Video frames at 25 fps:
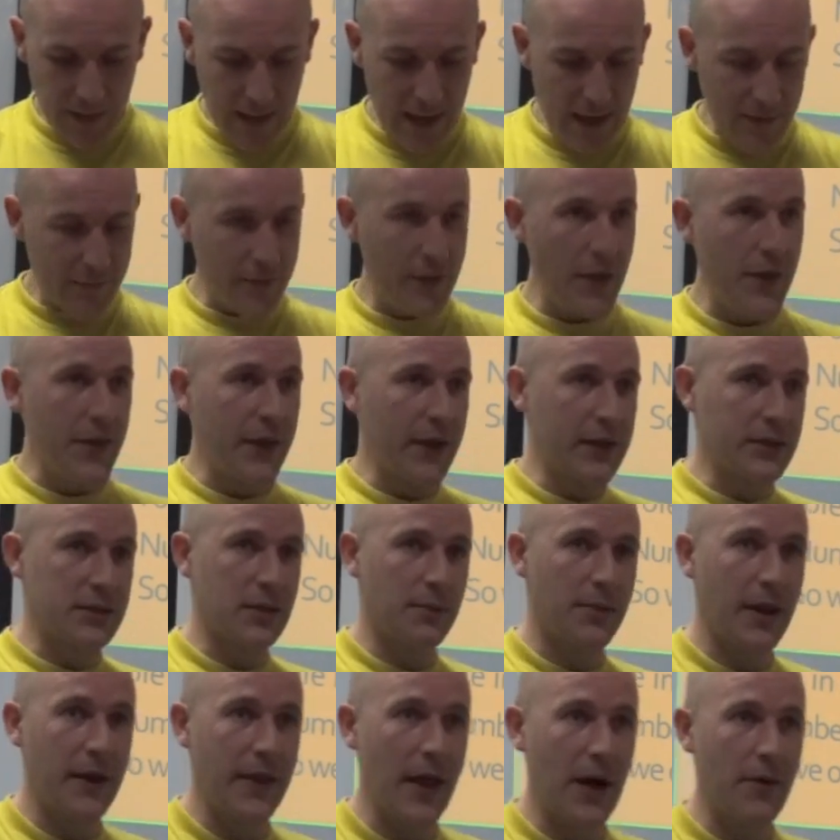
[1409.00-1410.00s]
believe in the things
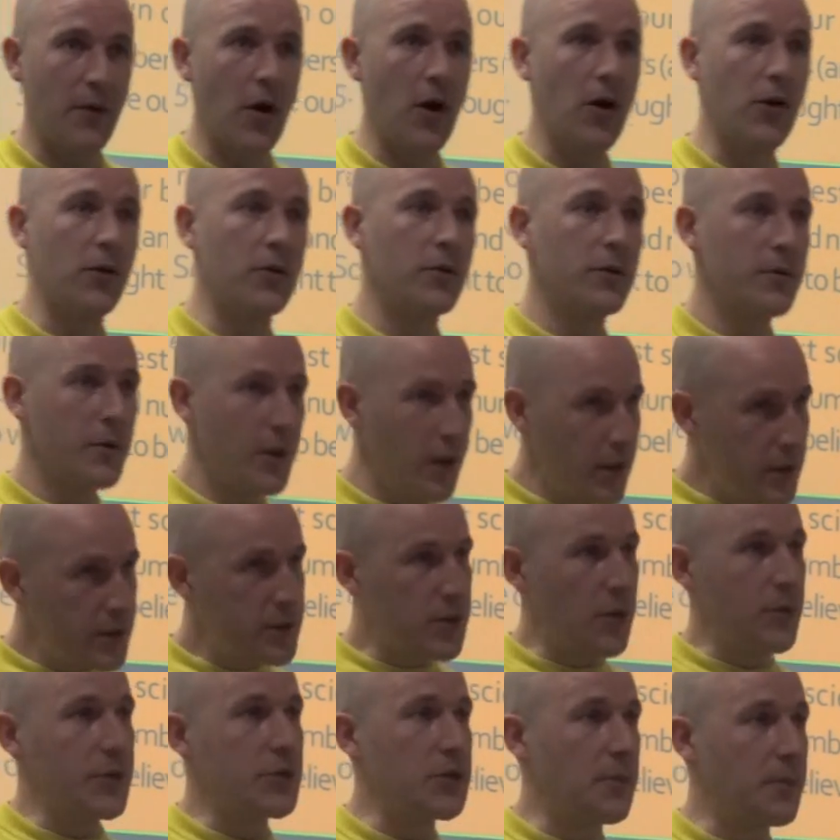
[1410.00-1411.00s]
that play that role,
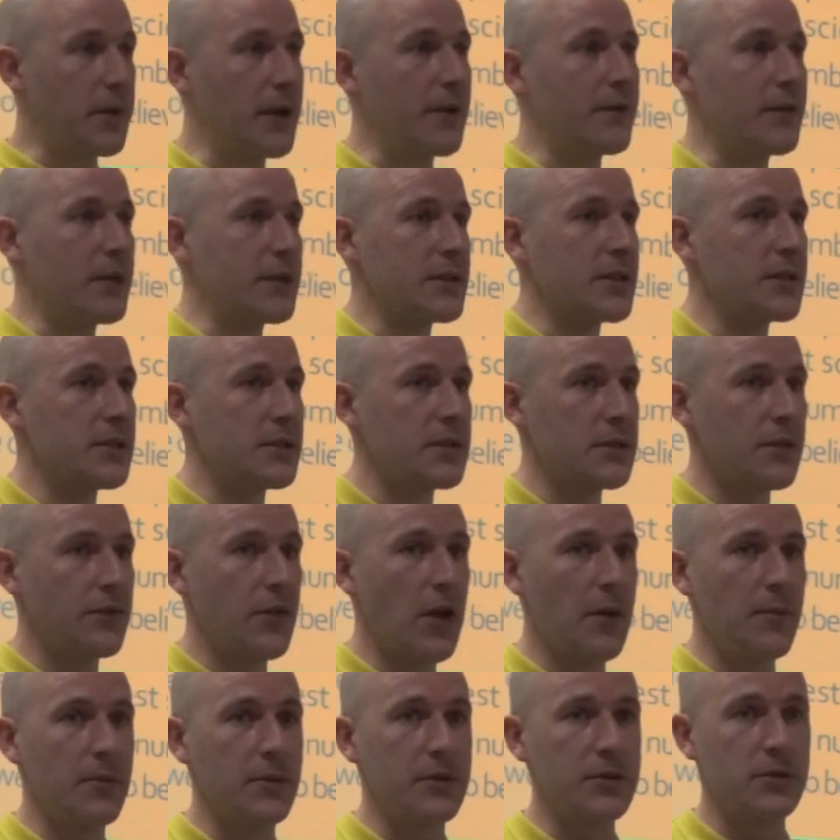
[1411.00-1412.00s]
so we should believe in the existence of
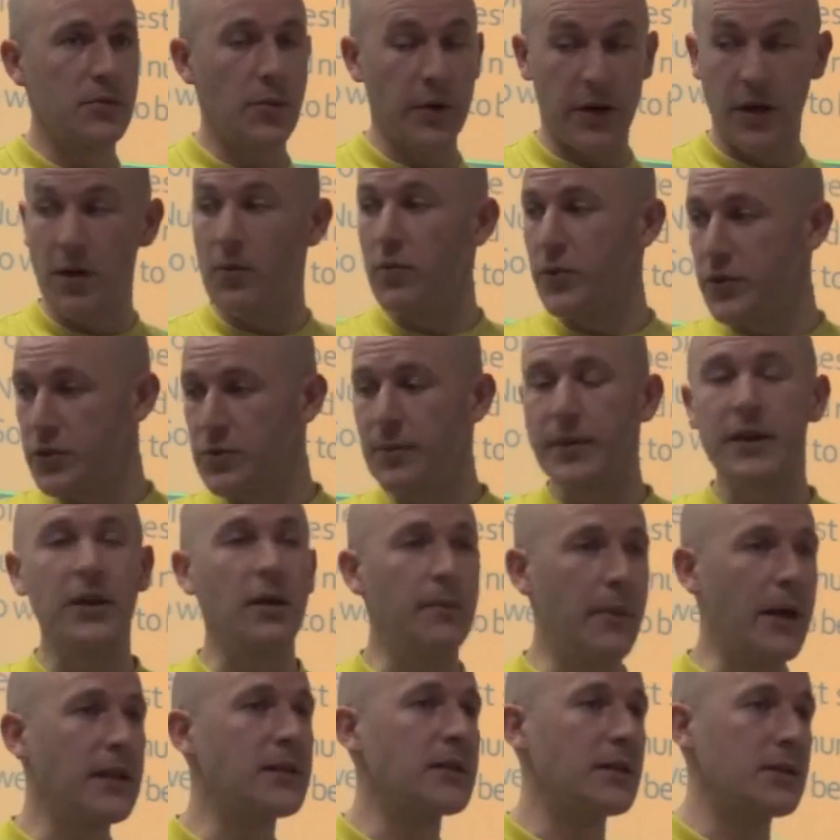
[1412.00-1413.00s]
numbers. We should be
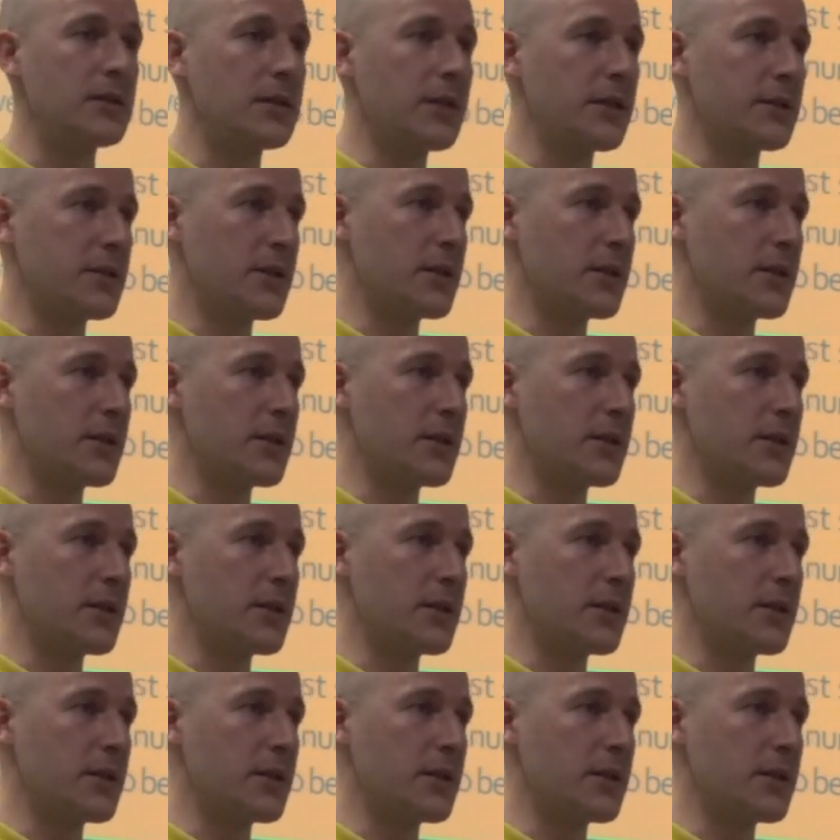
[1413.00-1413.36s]
committed to the